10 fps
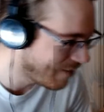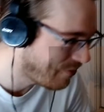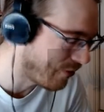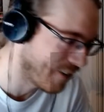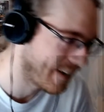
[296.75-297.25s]

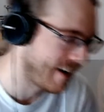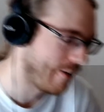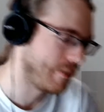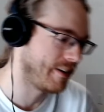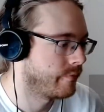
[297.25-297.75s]
Poor
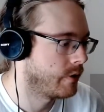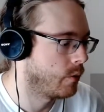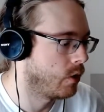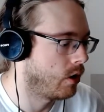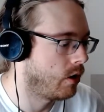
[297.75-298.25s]
Gab.
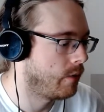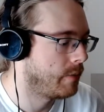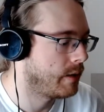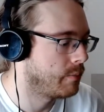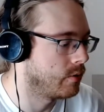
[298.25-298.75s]
We're all
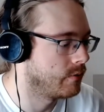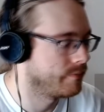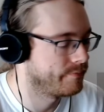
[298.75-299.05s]
people.